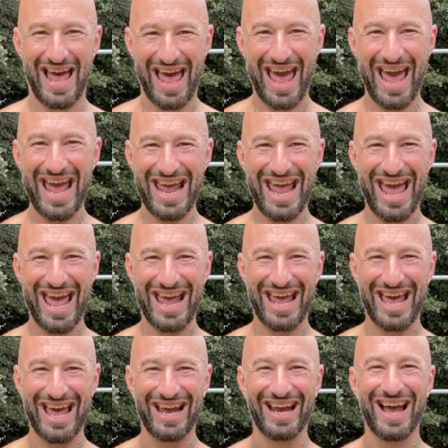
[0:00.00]
Hey, hey,
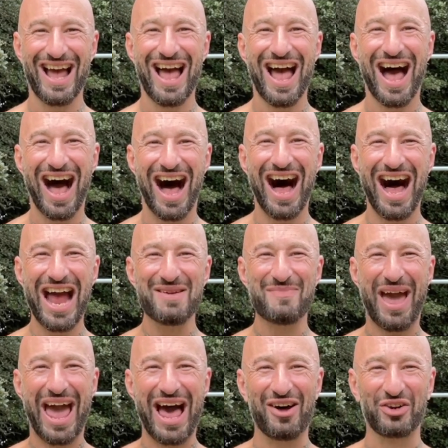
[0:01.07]
hey, I'm
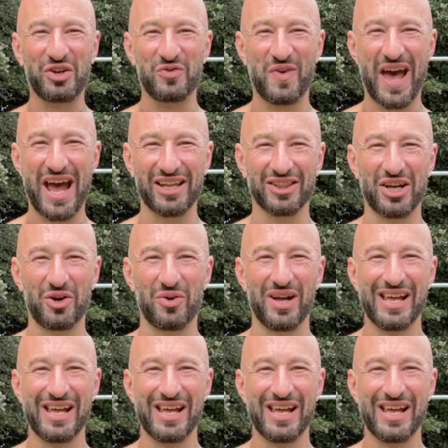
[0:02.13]
Al Kavadlo.